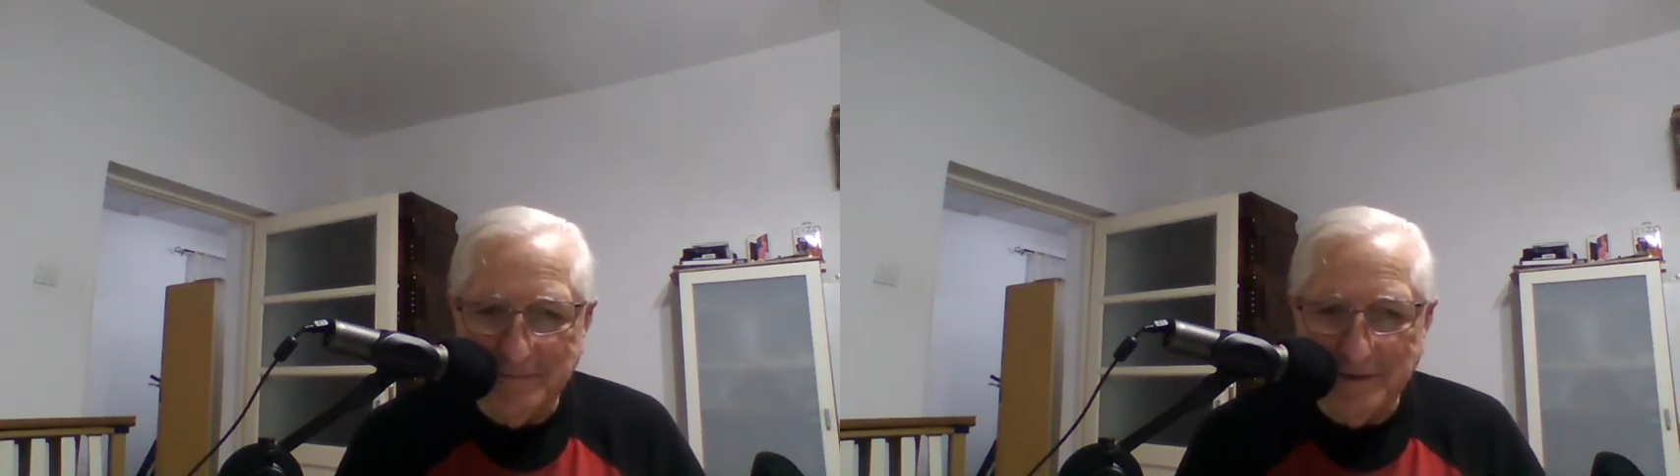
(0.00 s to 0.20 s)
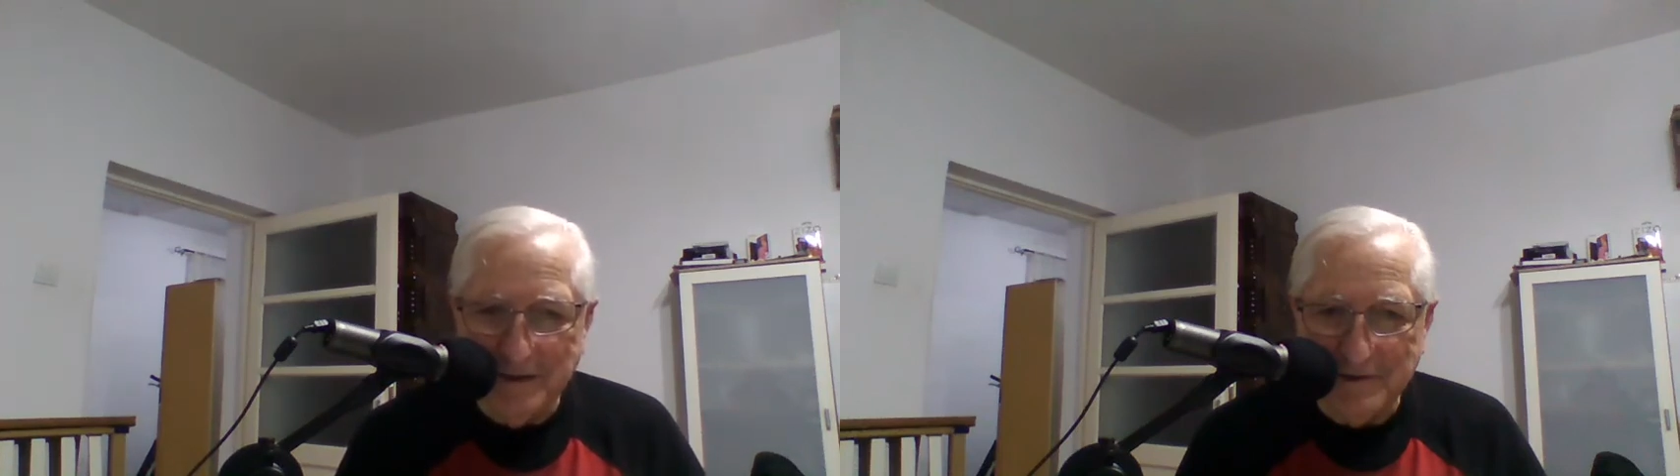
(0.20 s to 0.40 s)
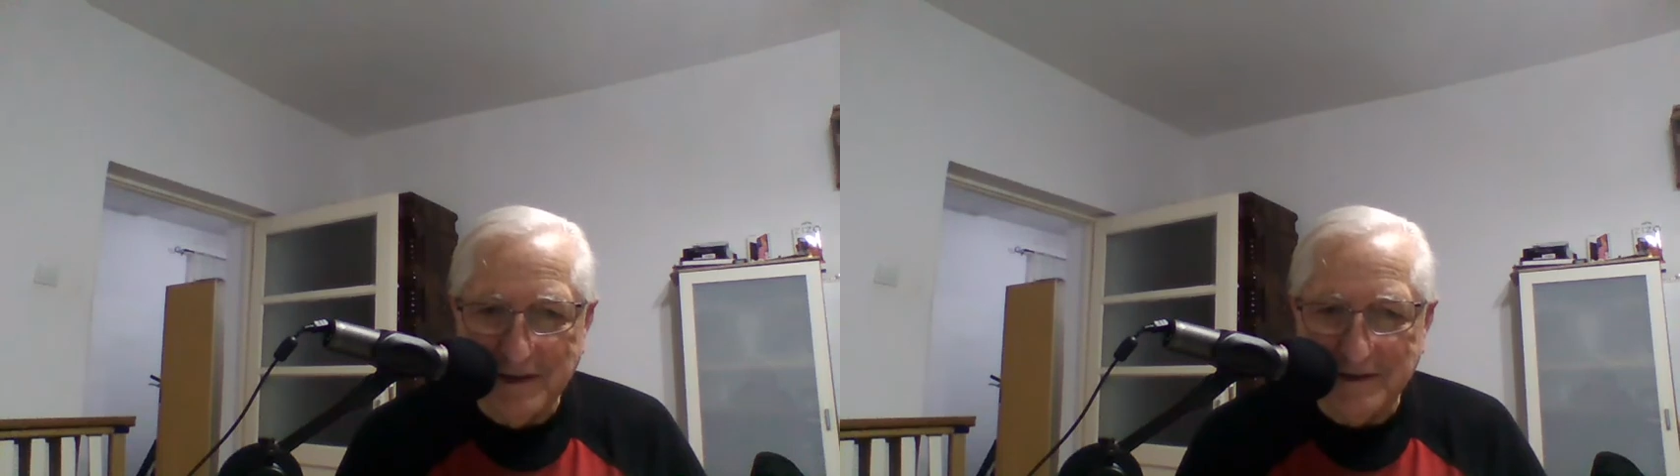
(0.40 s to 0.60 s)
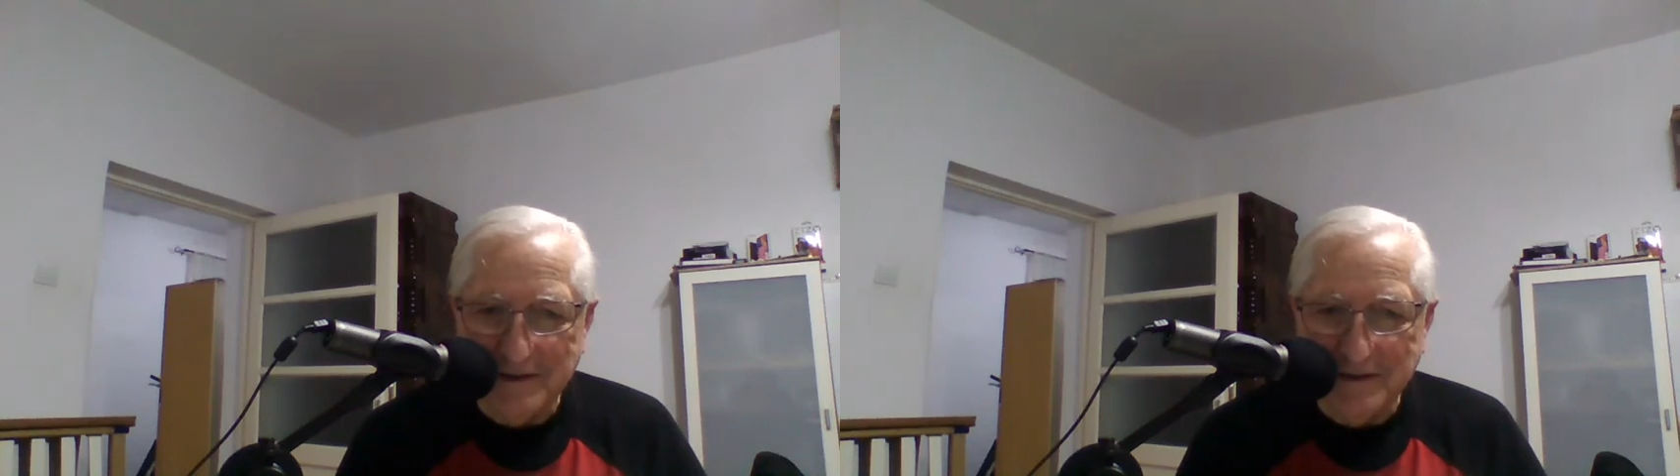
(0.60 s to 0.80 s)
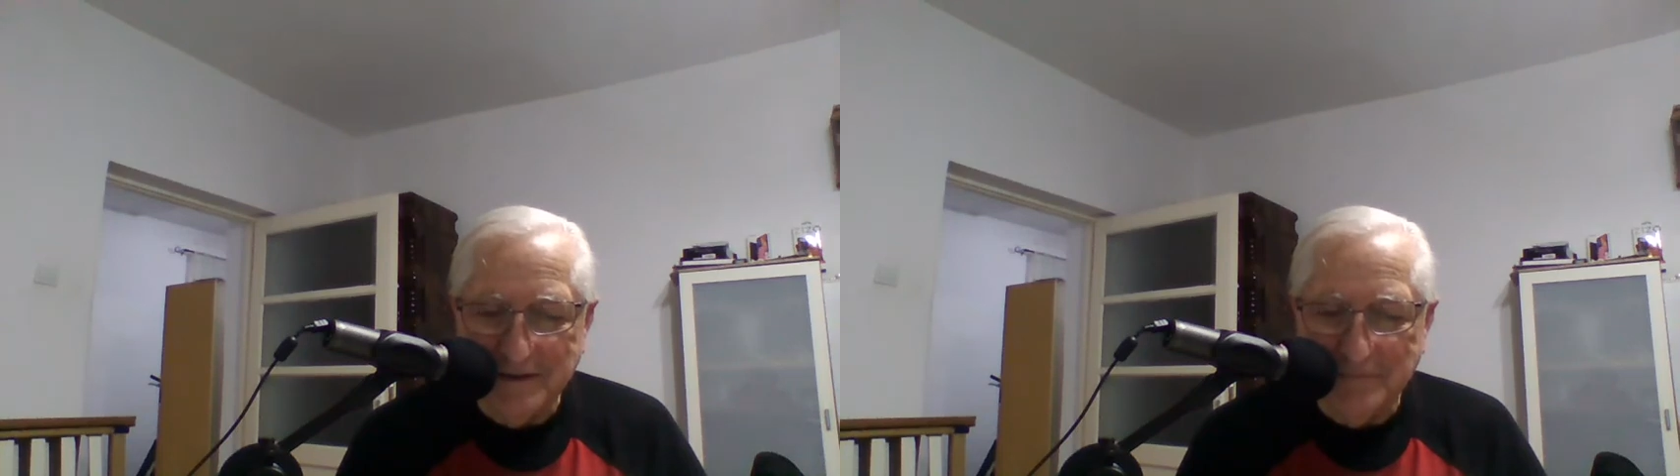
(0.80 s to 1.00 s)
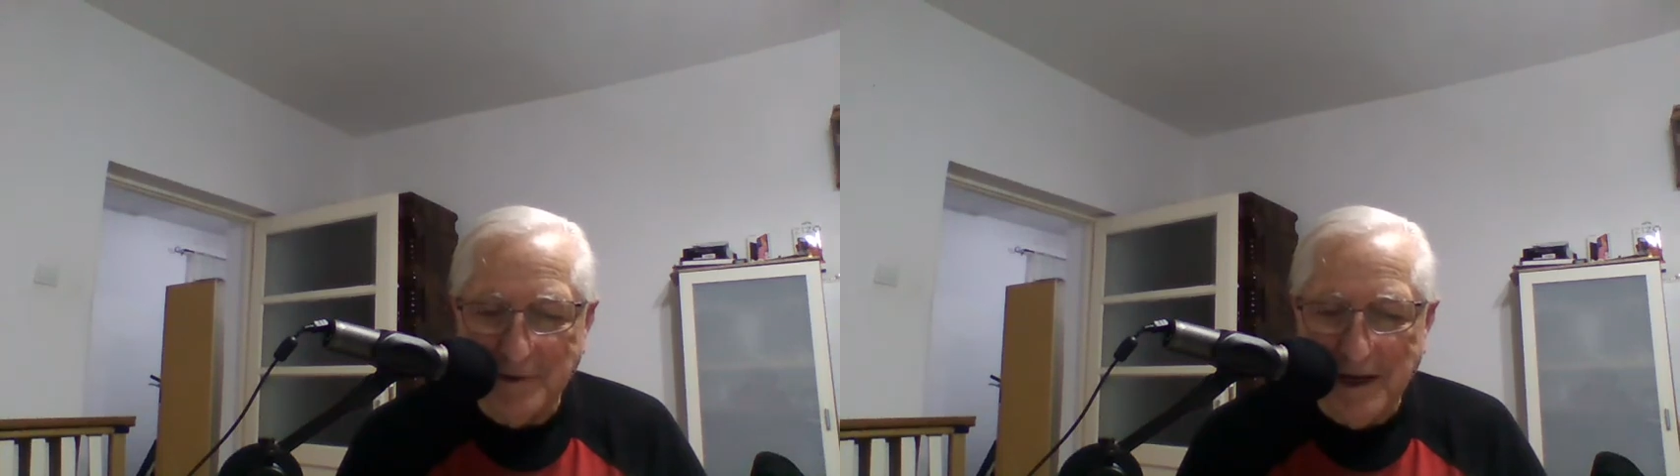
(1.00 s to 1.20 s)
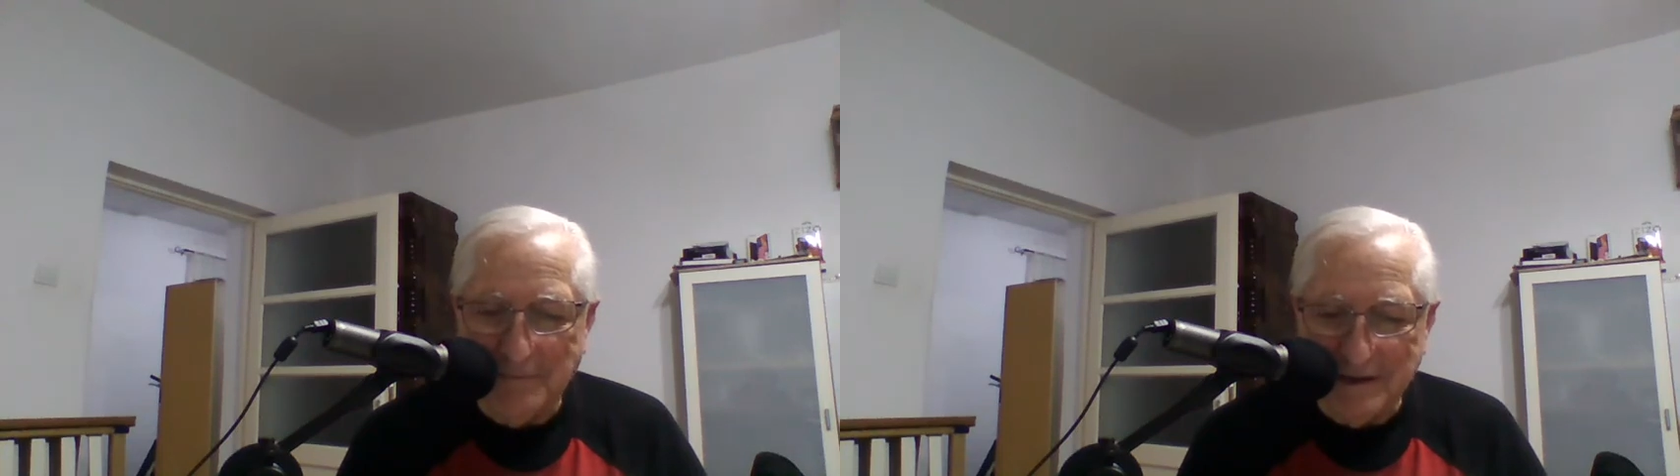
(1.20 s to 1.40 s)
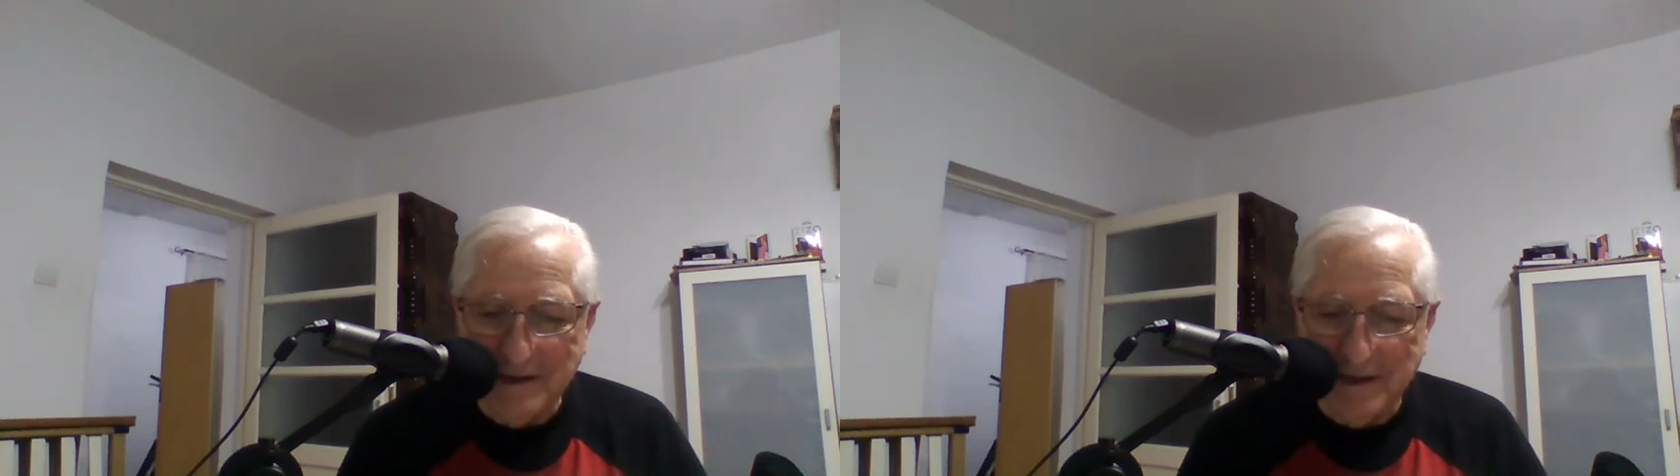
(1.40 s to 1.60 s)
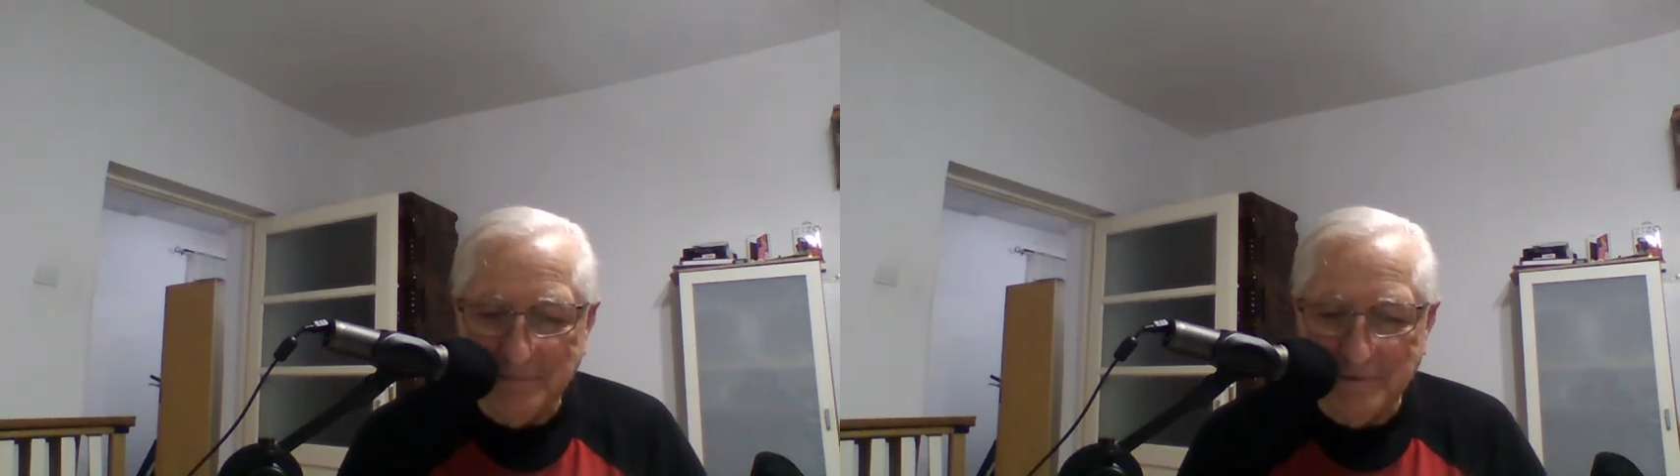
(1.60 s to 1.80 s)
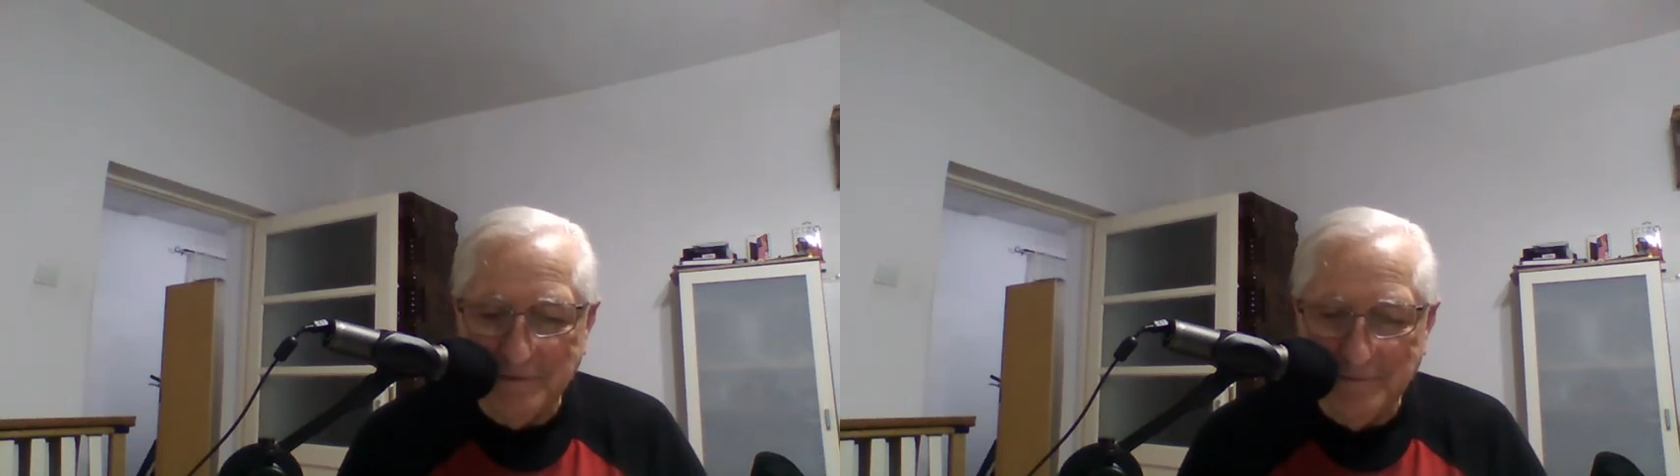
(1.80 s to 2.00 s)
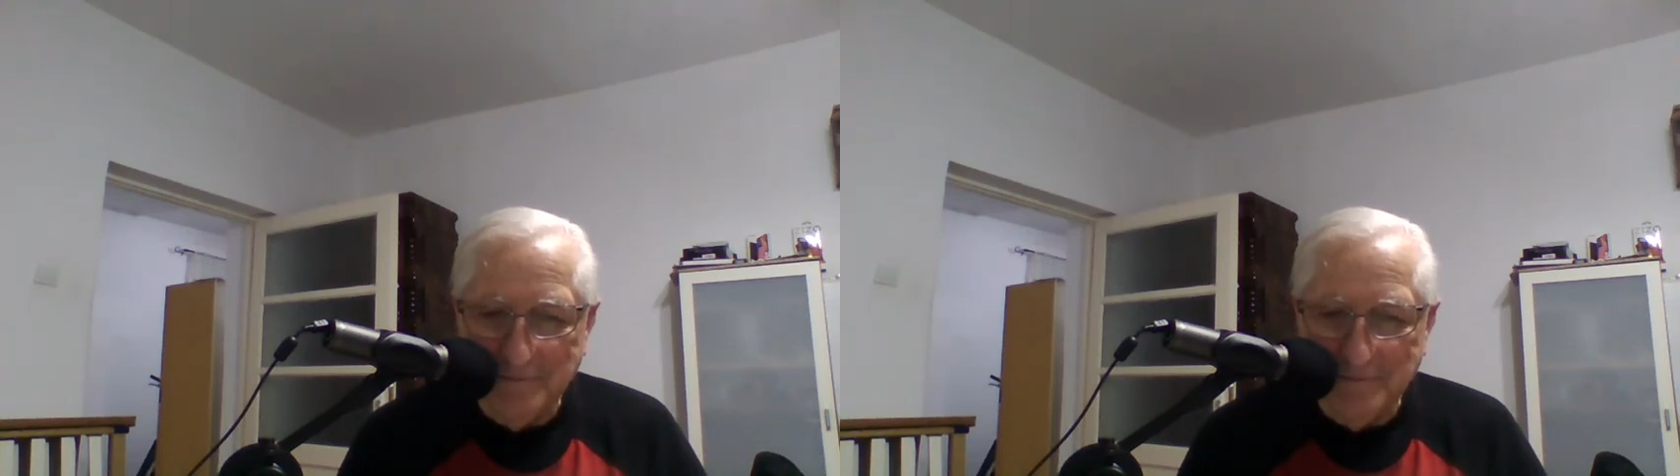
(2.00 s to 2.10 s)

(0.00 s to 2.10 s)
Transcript: because that's the prime example.